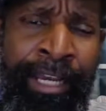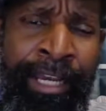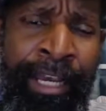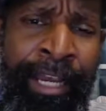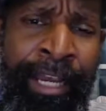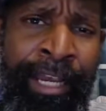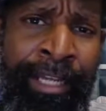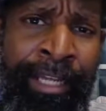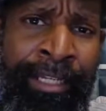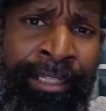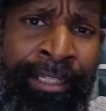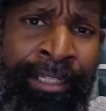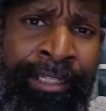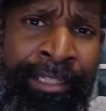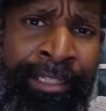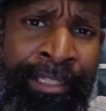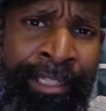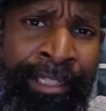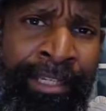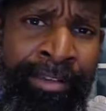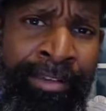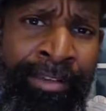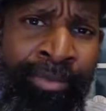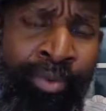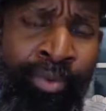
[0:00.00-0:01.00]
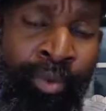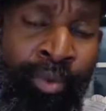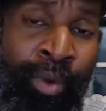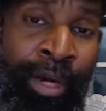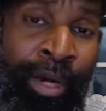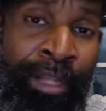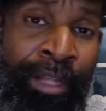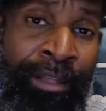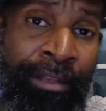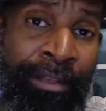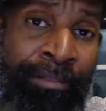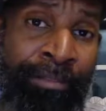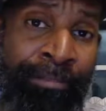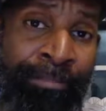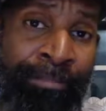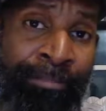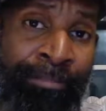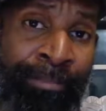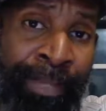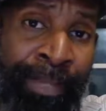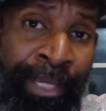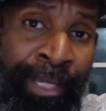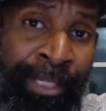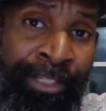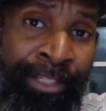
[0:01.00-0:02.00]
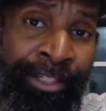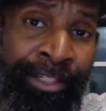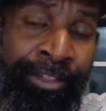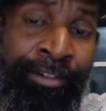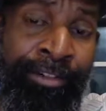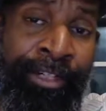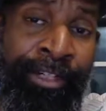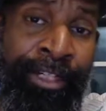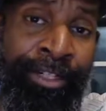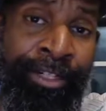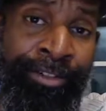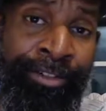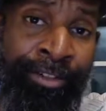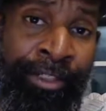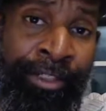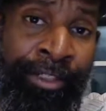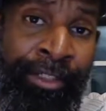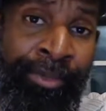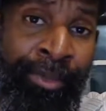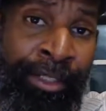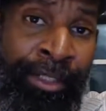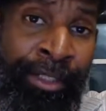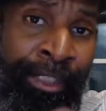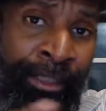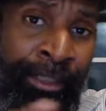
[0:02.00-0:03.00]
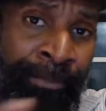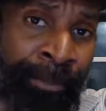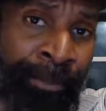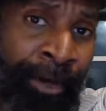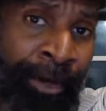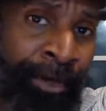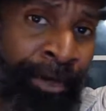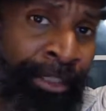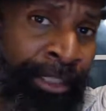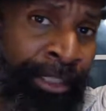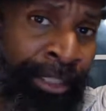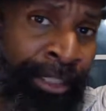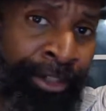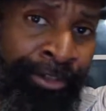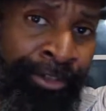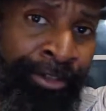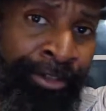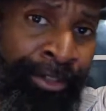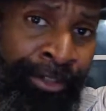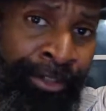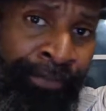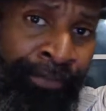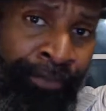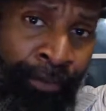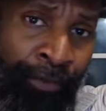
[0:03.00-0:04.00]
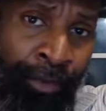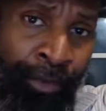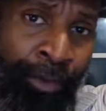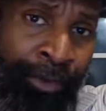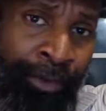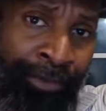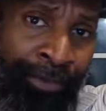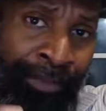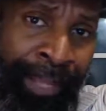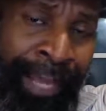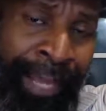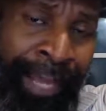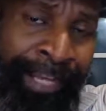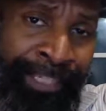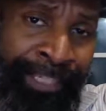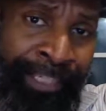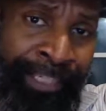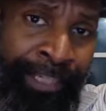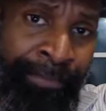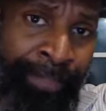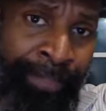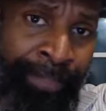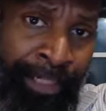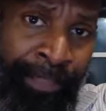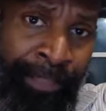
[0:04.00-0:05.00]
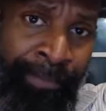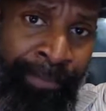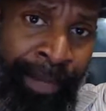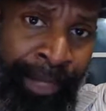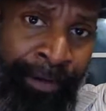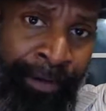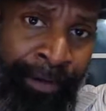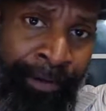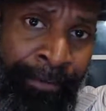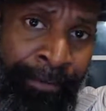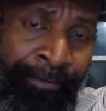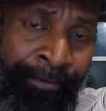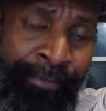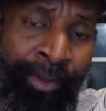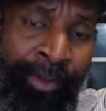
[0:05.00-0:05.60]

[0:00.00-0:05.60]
and see what piques your interest, what sparks interest for that subject matter,